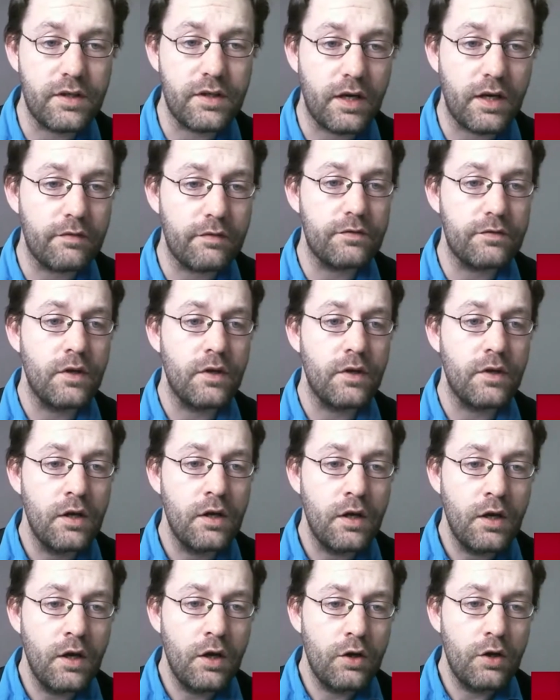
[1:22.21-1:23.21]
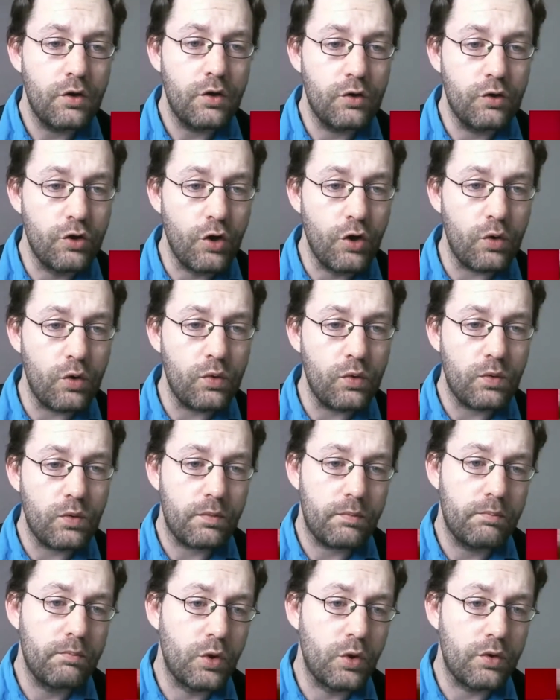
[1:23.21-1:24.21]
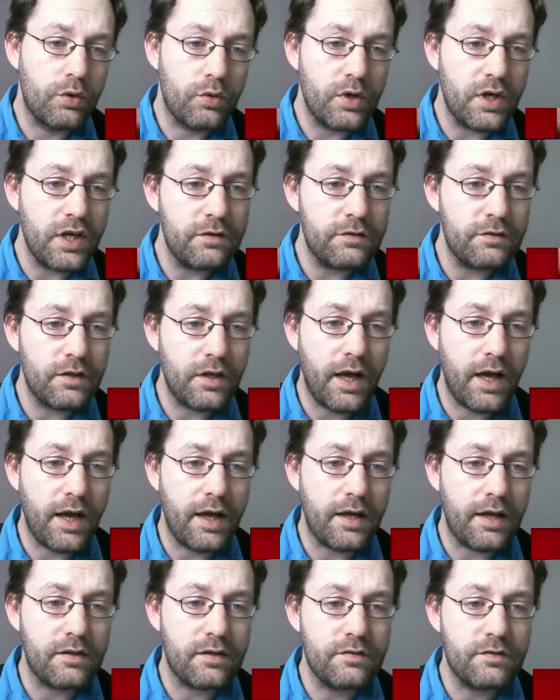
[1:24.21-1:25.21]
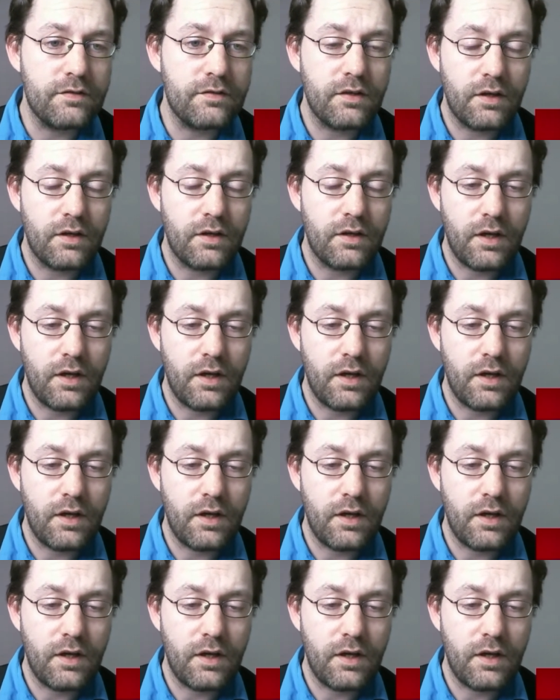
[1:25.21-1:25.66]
devs, no more rescans.